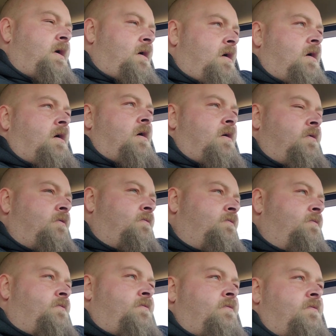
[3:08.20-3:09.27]
Uh,
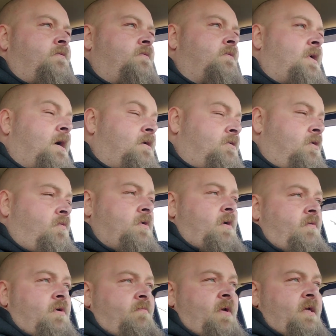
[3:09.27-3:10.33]
I don't know what I
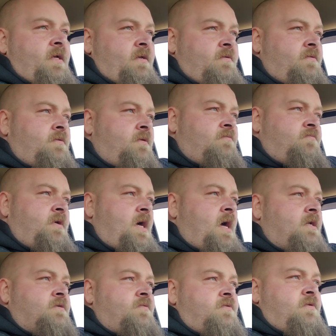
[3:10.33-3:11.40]
want to make it. Be
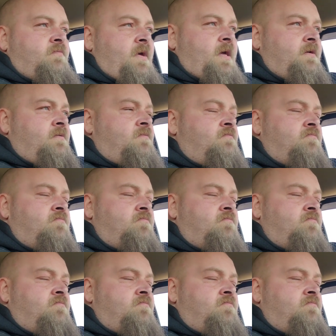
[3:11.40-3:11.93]
honest with you, man.